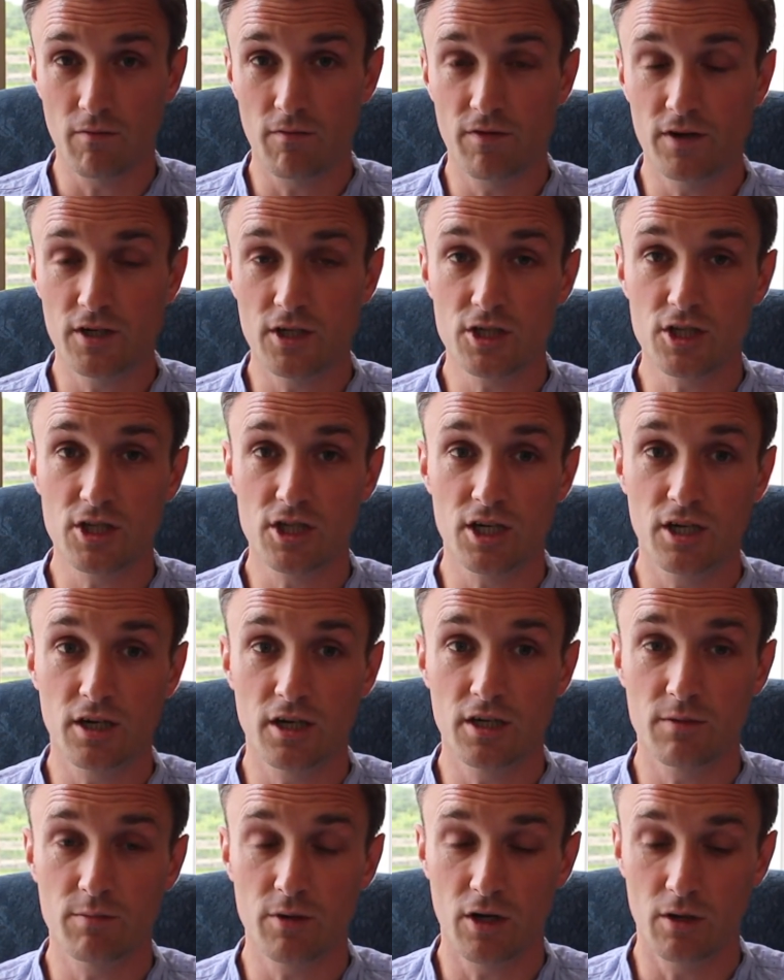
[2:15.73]
Finished
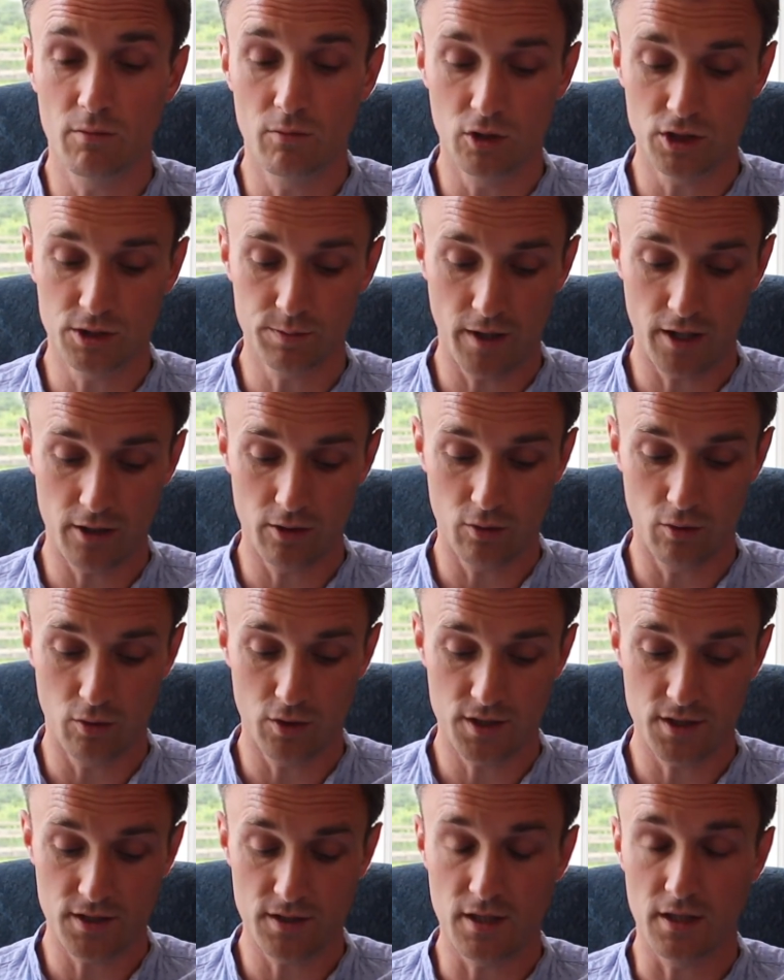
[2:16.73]
third behind much better
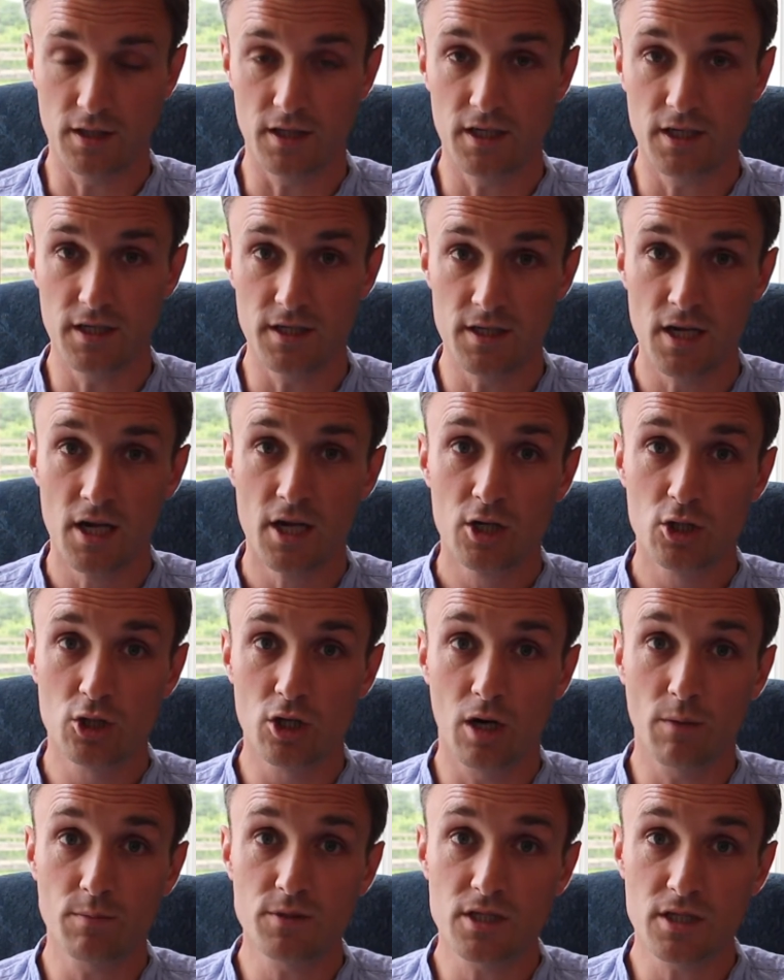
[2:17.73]
horses than these.
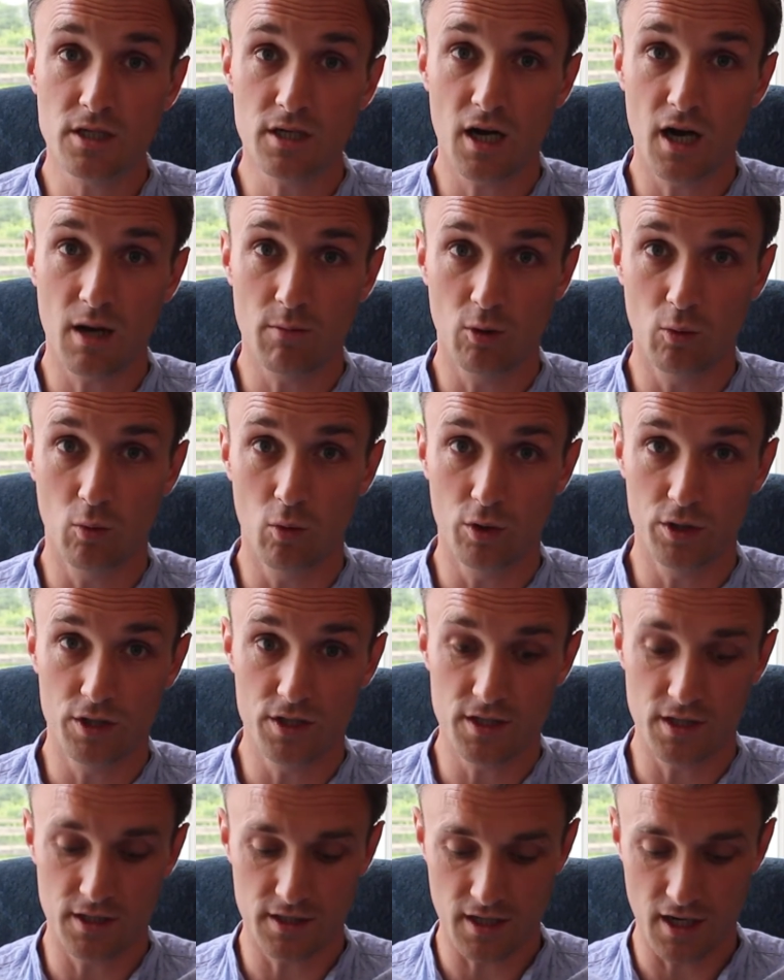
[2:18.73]
Drops to calmer
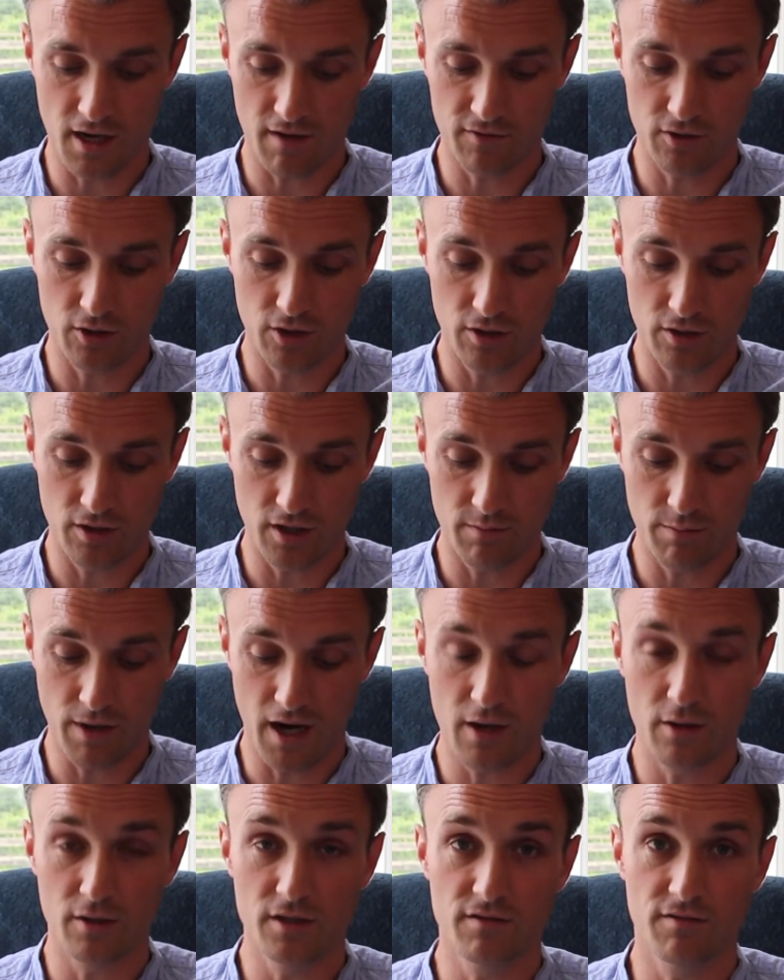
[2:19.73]
waters this afternoon, and
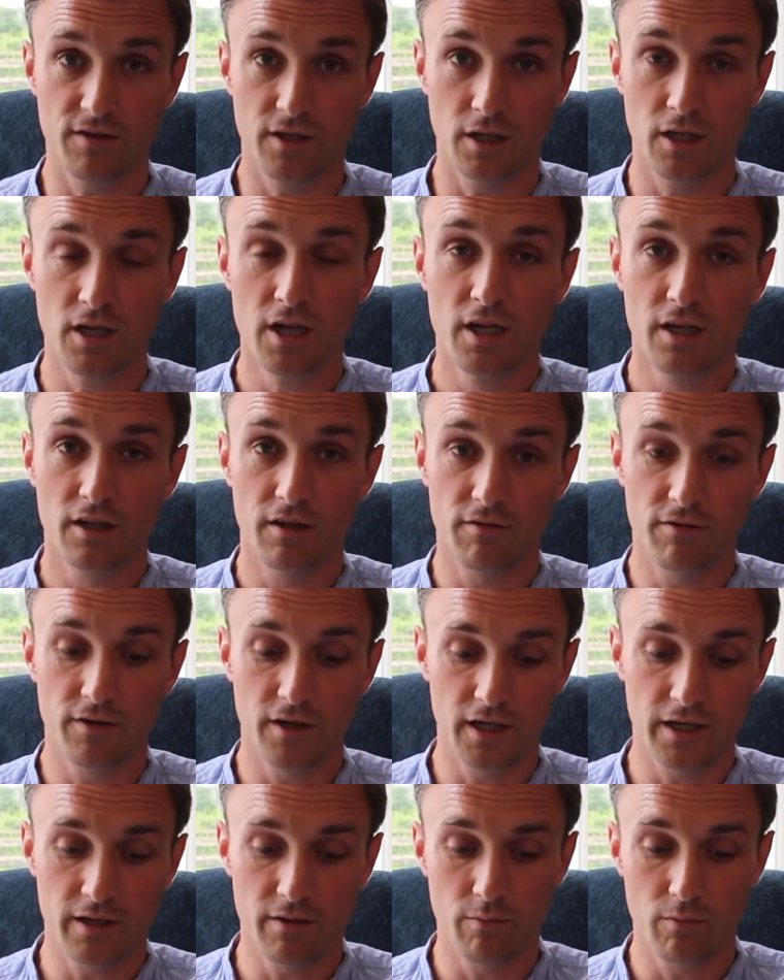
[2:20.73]
Powersville, the
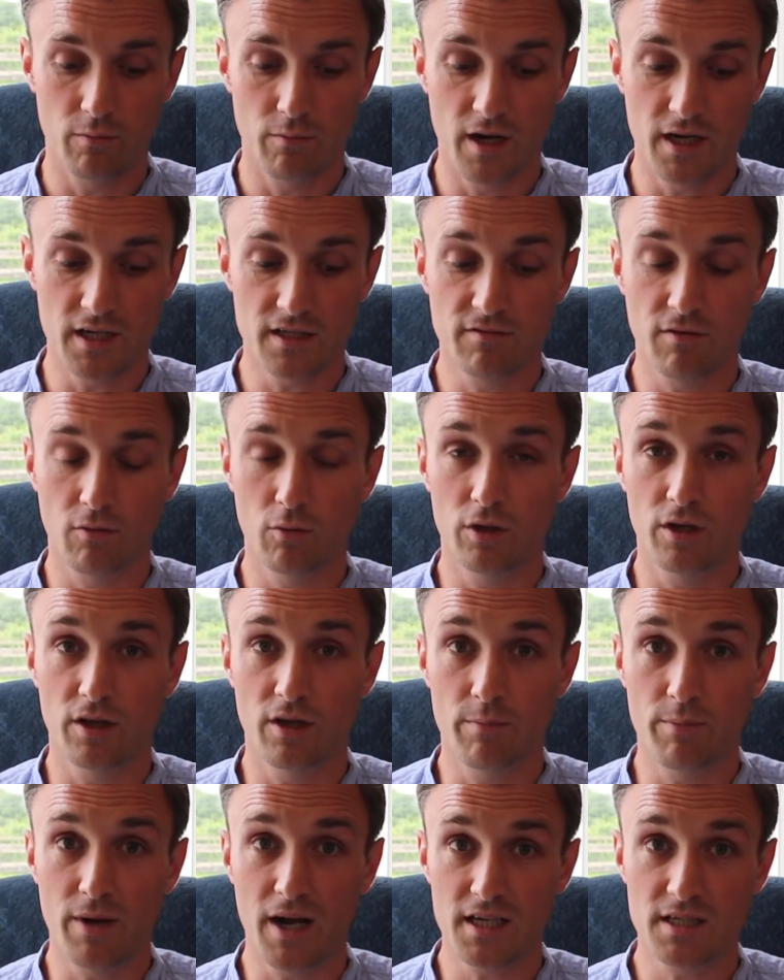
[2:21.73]
filly, makes for one of
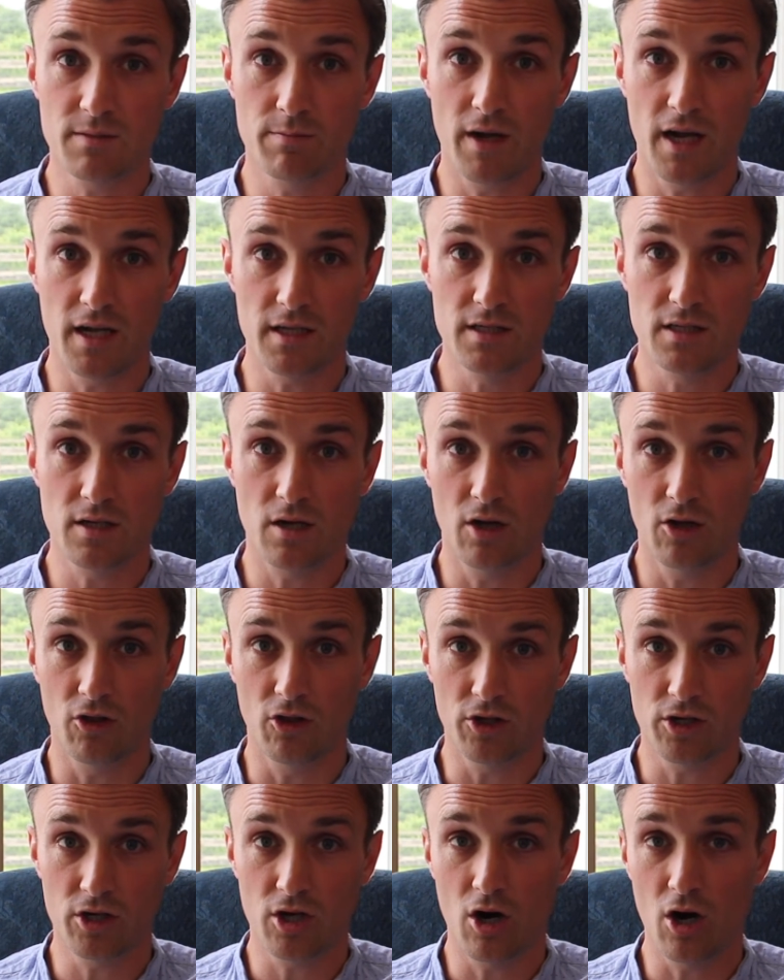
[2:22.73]
the best bets on
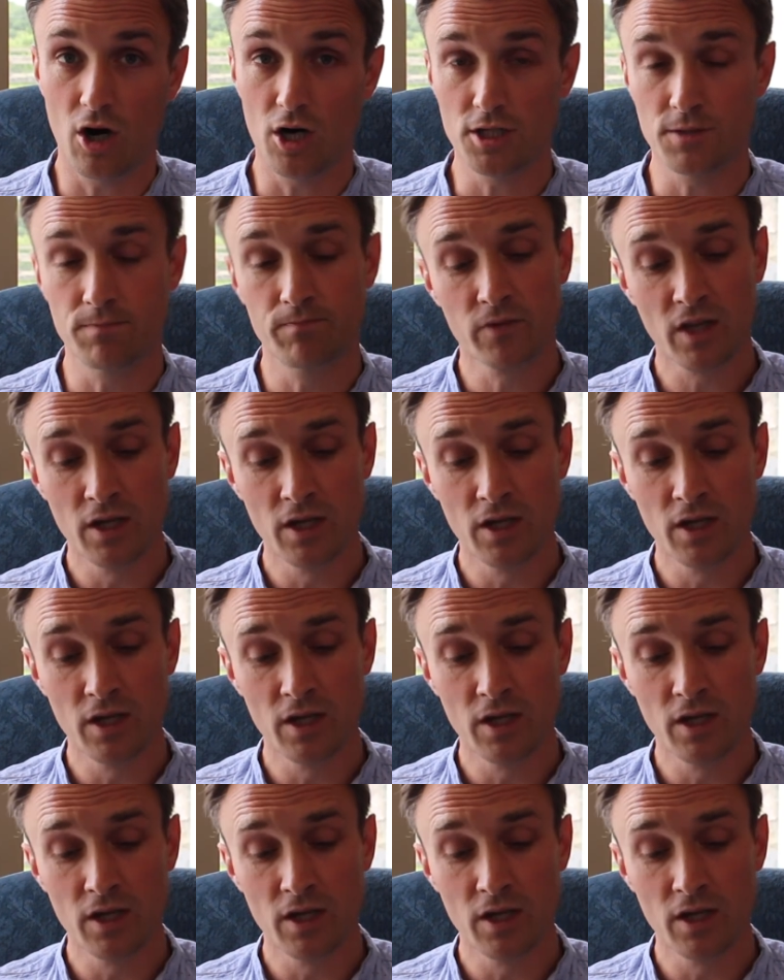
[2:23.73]
the card.